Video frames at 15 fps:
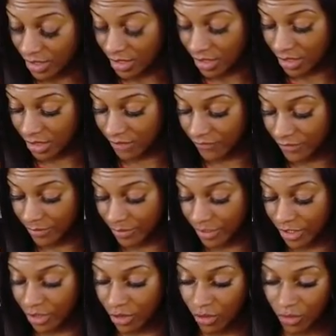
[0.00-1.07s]
And if you
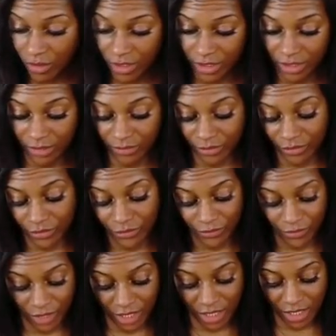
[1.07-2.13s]
pick card number
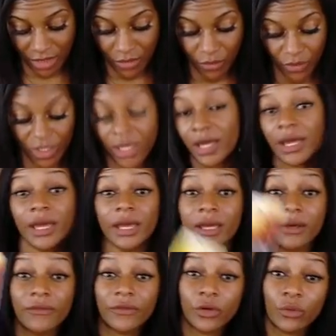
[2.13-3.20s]
3, we
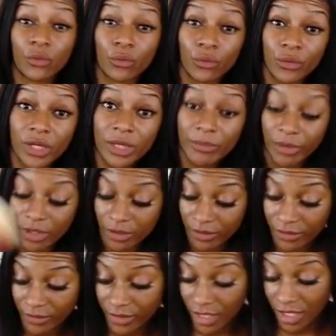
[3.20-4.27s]
have
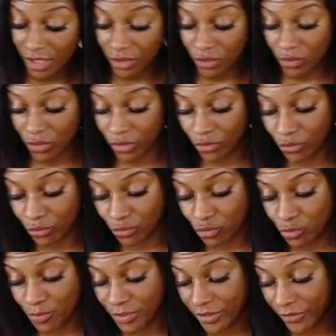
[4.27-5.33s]
rebirth, and you are
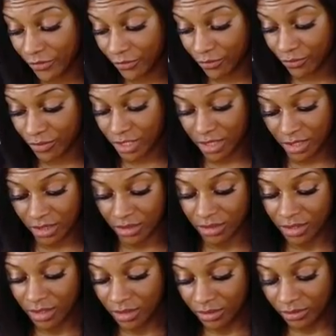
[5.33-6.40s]
group 3.
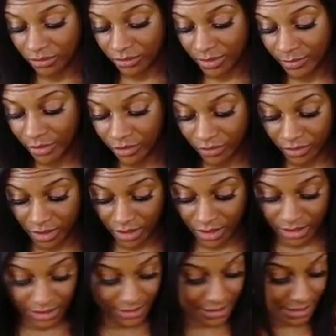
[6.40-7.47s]
So I'm going to go
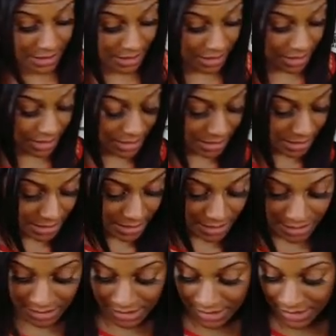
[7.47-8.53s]
ahead and sit these to
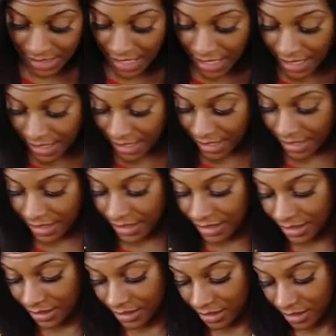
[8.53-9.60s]
the
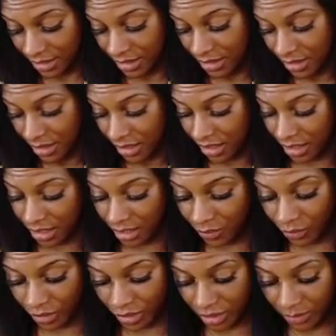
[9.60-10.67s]
side, and
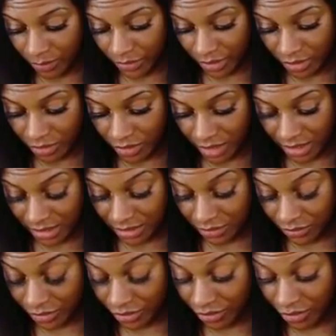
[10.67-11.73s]
we're going to pick you guys
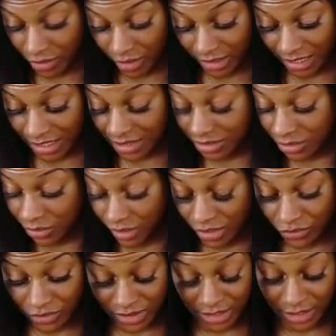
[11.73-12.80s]
surrender card. That is so
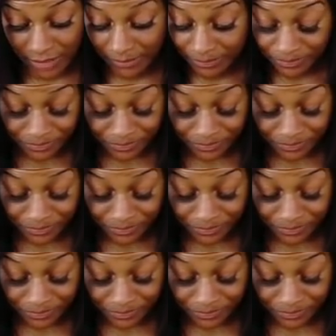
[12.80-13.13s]
interesting.